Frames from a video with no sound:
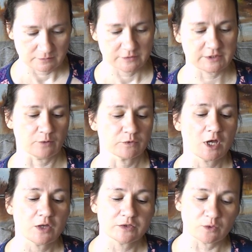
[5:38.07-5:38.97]
So,
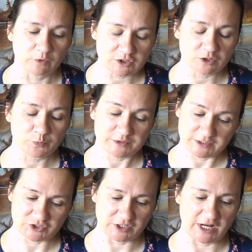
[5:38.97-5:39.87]
the original
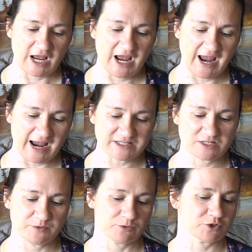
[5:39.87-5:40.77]
petition has to
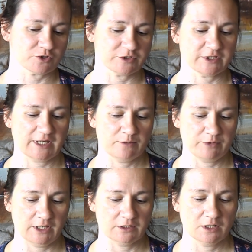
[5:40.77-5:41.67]
be returned to the
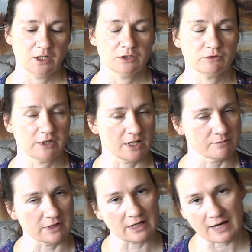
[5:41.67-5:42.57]
campaign. You can't
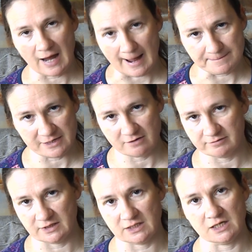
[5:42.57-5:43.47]
make a copy of
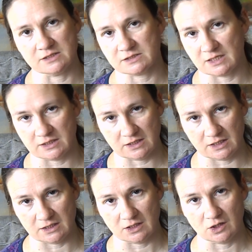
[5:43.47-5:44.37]
it and send it
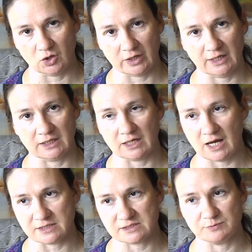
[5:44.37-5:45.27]
in, okay? It
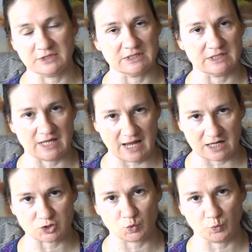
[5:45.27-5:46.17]
has to be the
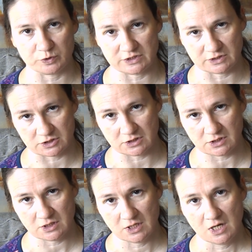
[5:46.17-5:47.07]
actual petition.
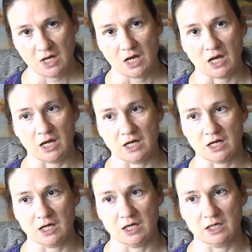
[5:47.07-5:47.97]

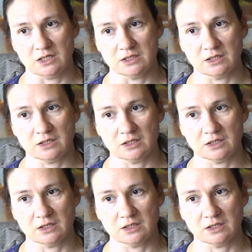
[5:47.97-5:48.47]
And